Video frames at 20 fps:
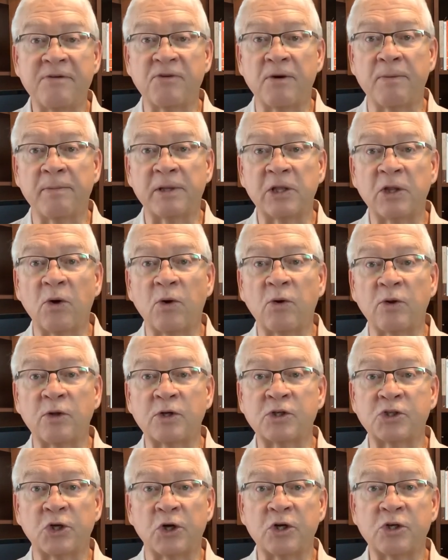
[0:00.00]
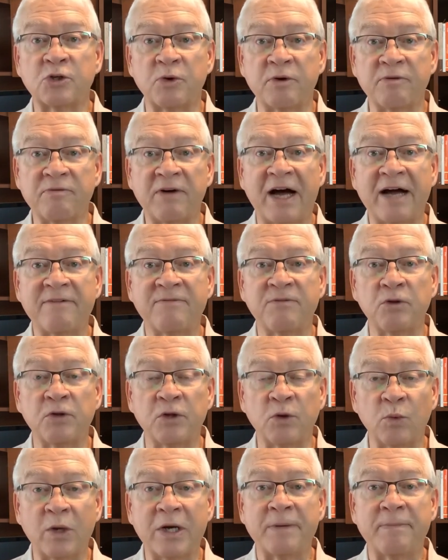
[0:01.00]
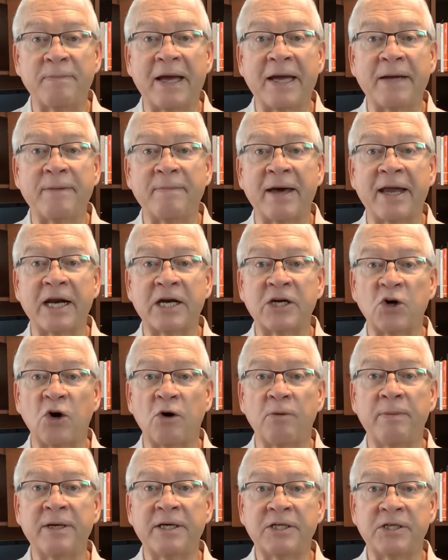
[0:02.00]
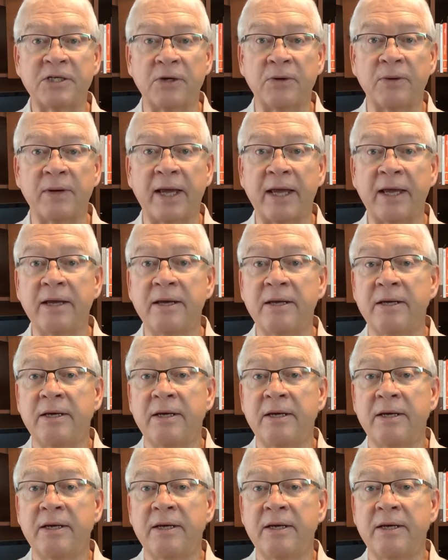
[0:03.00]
from a local church revival in Winnipeg, Manitoba, to a